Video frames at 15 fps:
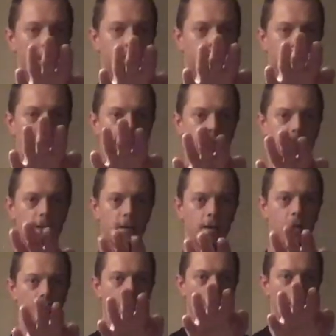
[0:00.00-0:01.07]
in hand,
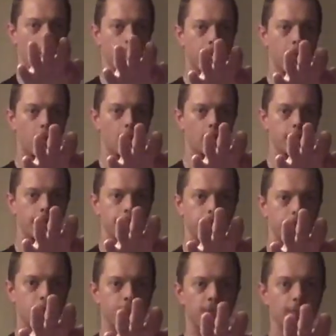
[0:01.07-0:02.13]
and palm at
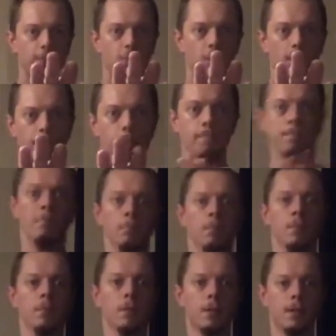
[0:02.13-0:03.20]
the same time,
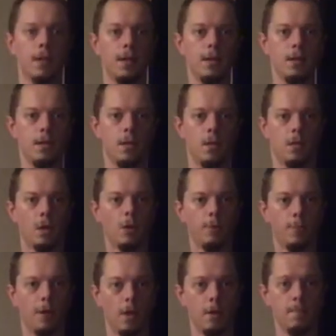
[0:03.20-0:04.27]
okay? Low
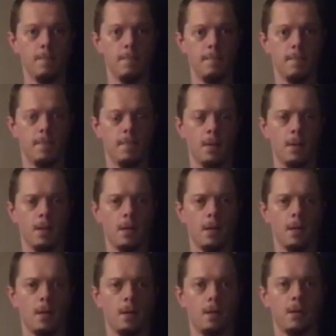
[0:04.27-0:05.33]
palm.
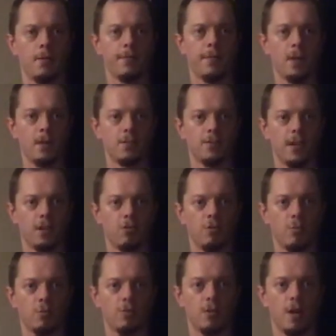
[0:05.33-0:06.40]
The first section
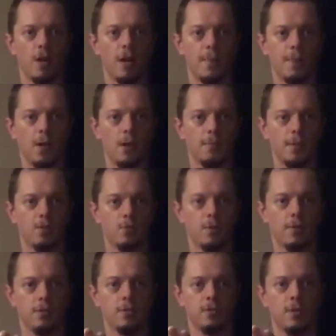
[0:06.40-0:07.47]
was the high palm, this
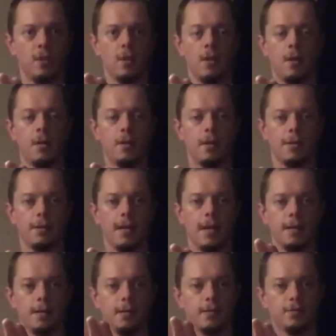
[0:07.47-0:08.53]
one's the other hand
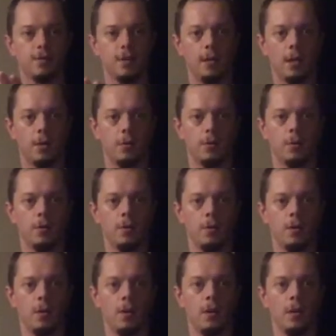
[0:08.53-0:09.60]
and it's the low.
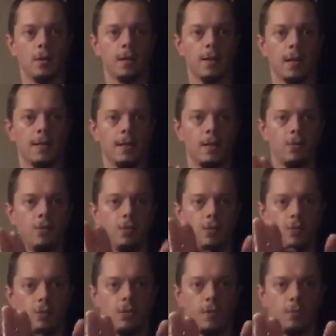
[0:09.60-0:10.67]
Okay, then
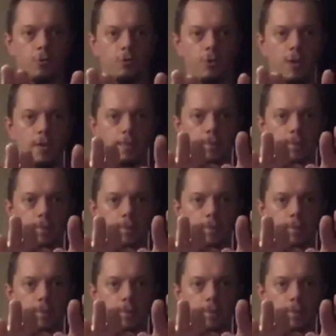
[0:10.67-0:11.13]
double jerk